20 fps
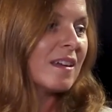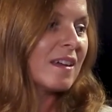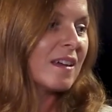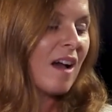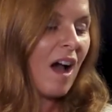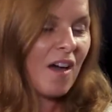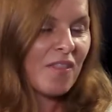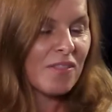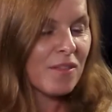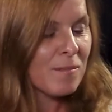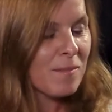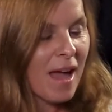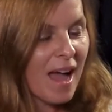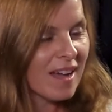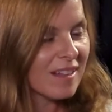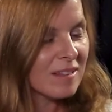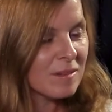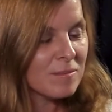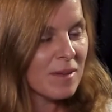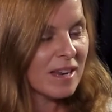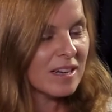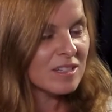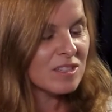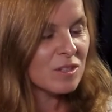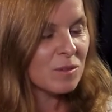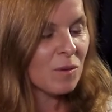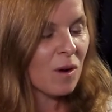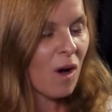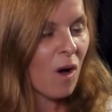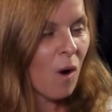got them acclimated
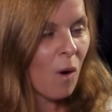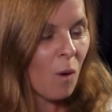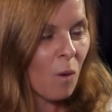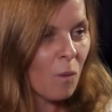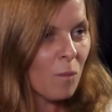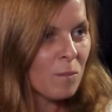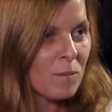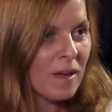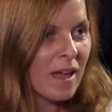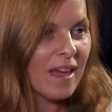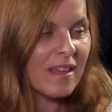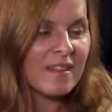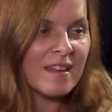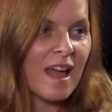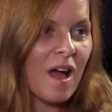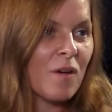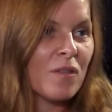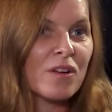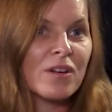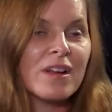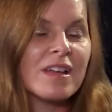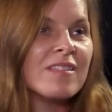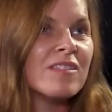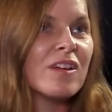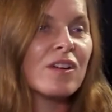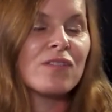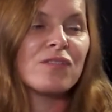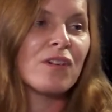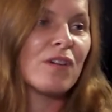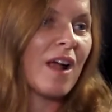to a home, and now they're in
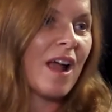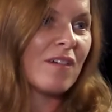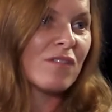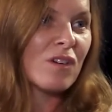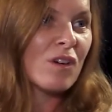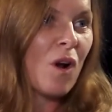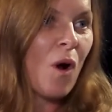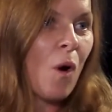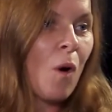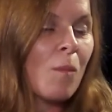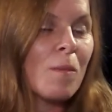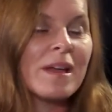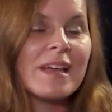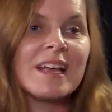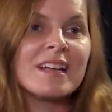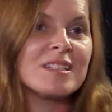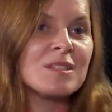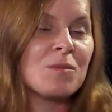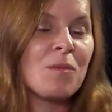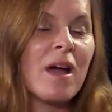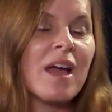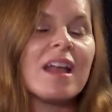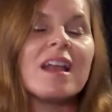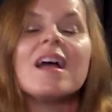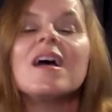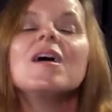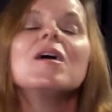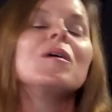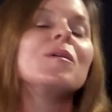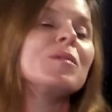their forever home. And guess what?
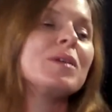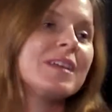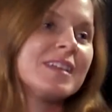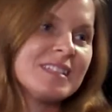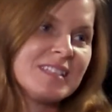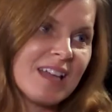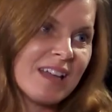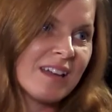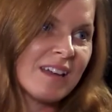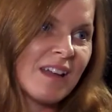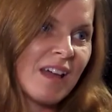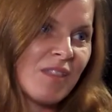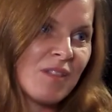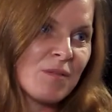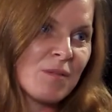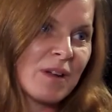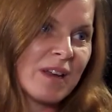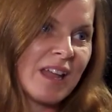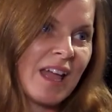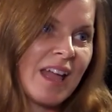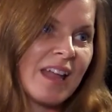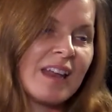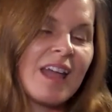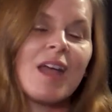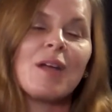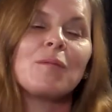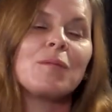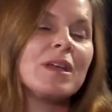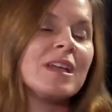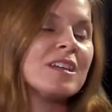We can take another one in,
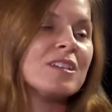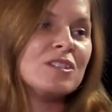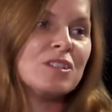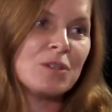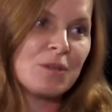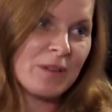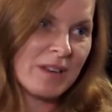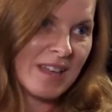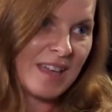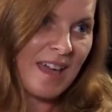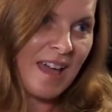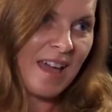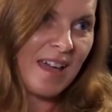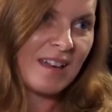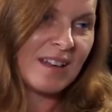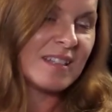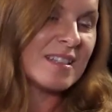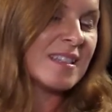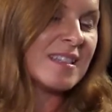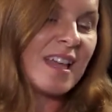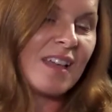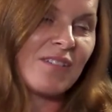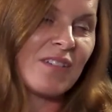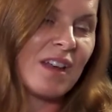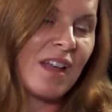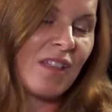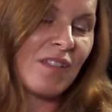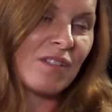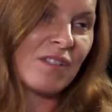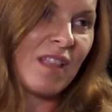and we can do it again and save
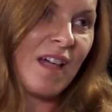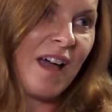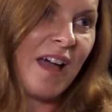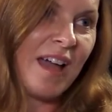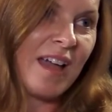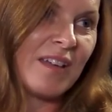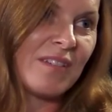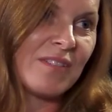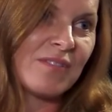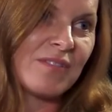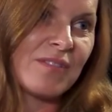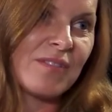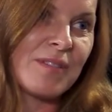another life.